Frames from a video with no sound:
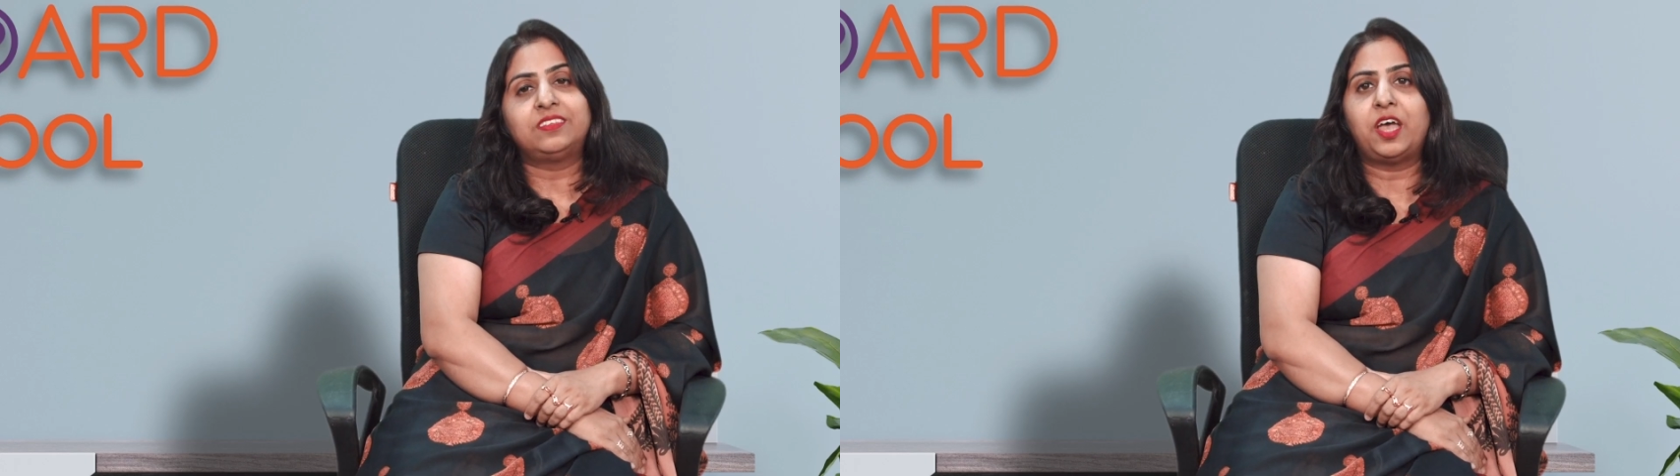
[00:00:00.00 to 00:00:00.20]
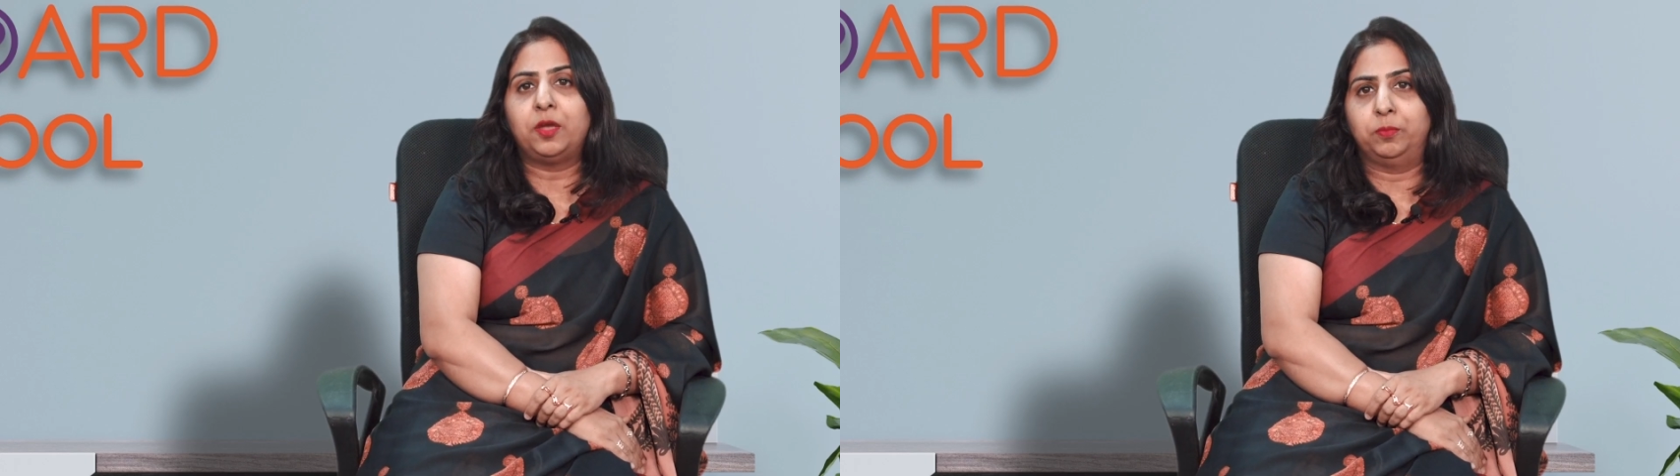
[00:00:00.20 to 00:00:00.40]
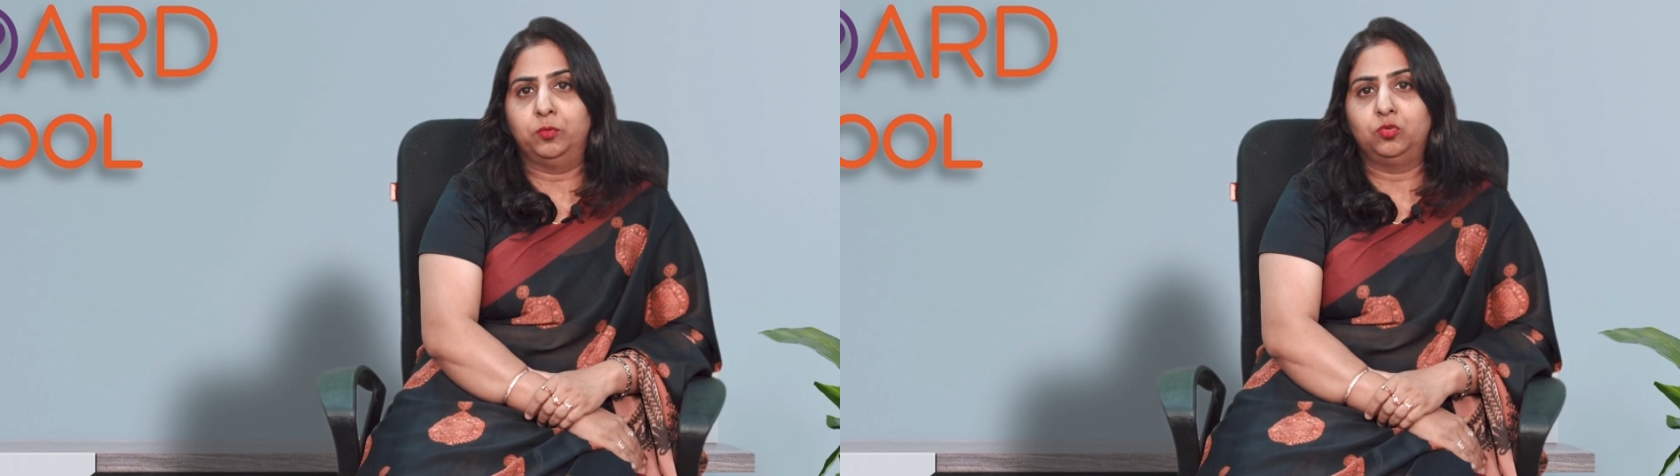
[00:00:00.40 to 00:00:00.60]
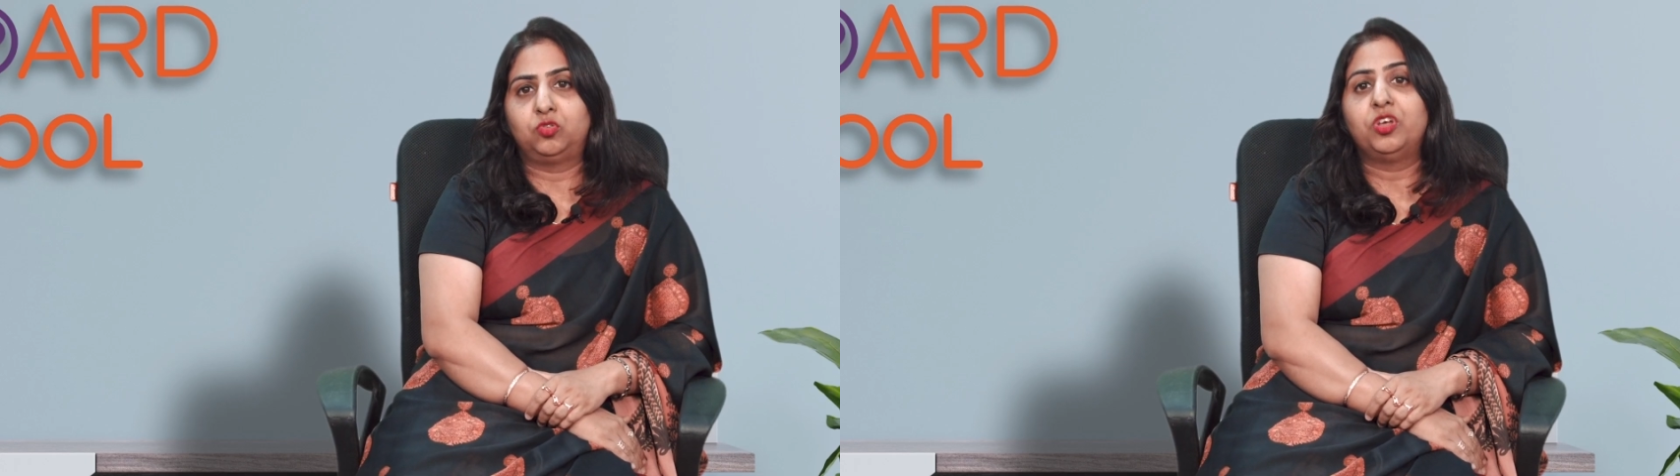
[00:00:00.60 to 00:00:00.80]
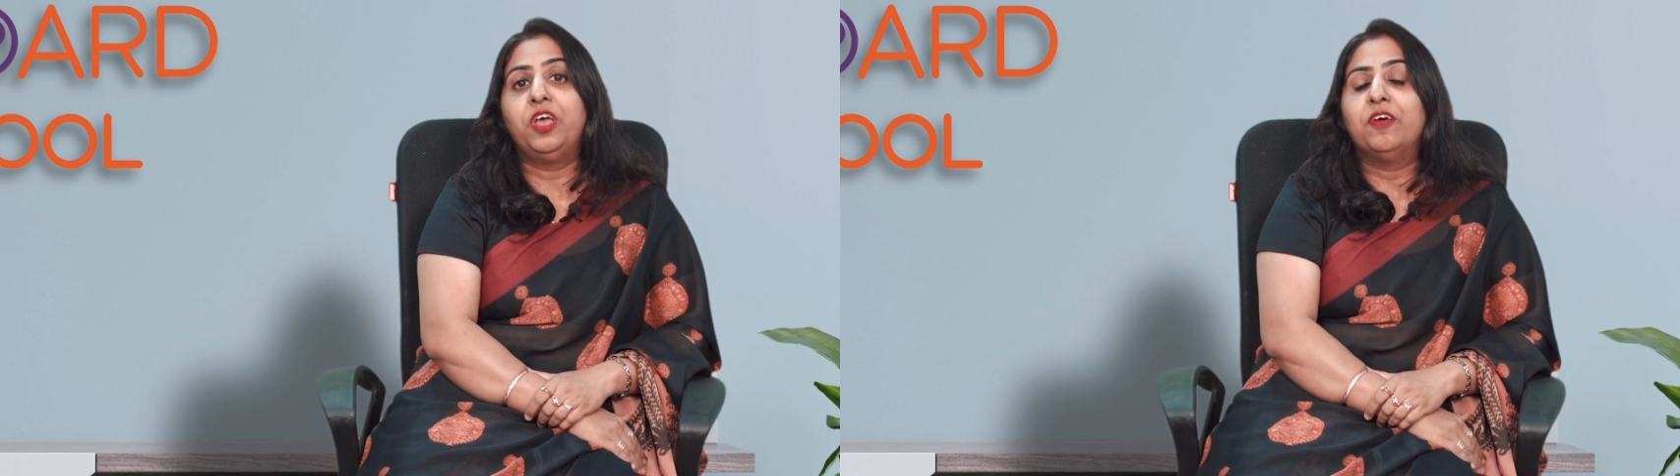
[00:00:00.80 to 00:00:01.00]

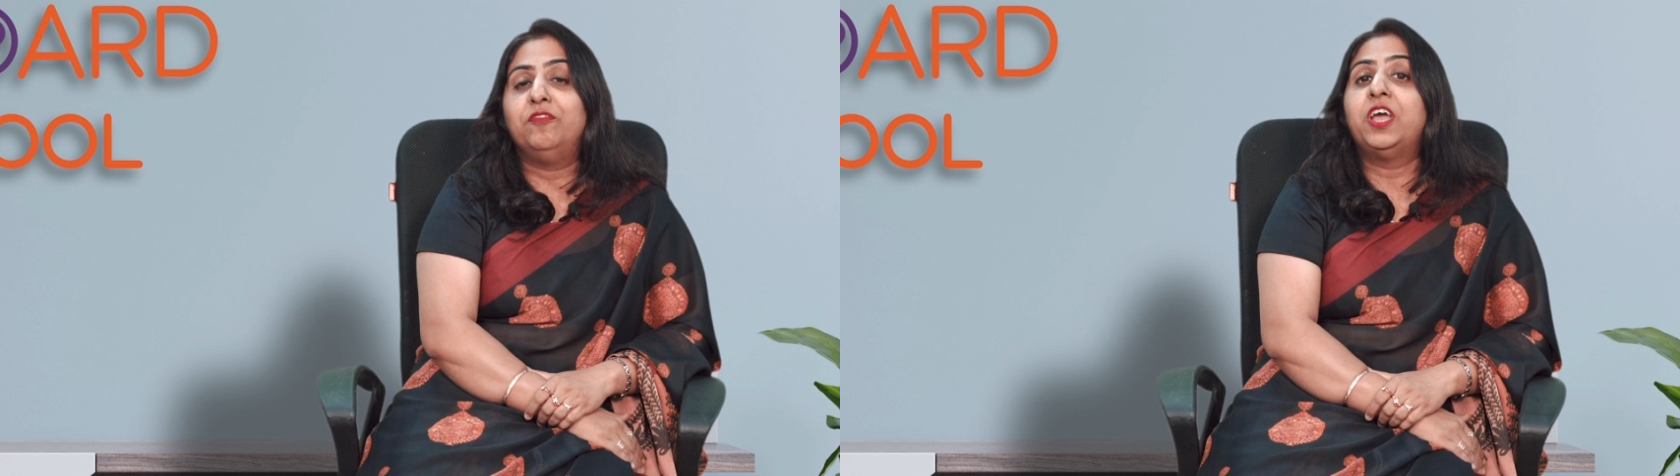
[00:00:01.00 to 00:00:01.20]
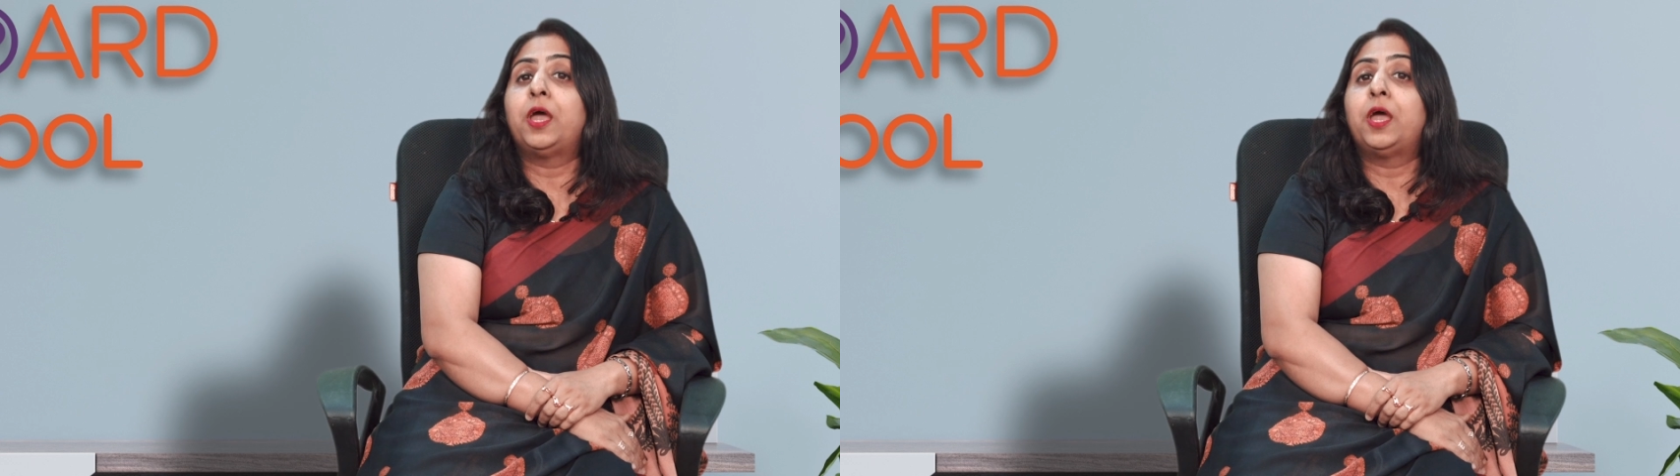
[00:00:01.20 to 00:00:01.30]
Cyboard we